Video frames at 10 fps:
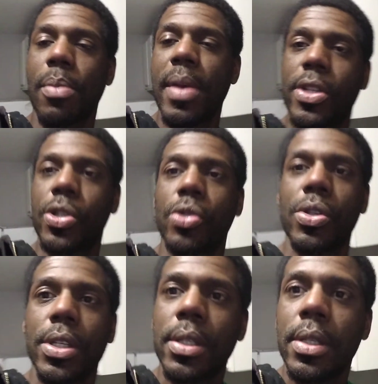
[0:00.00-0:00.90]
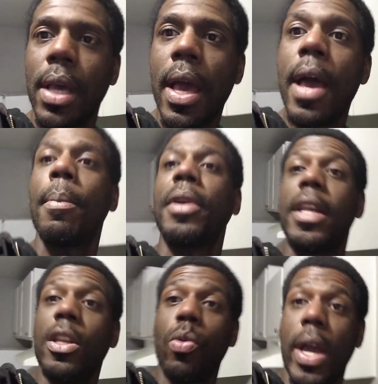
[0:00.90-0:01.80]
Massachusetts. But
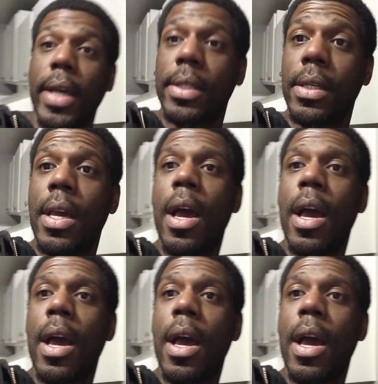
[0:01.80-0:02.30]
anyways,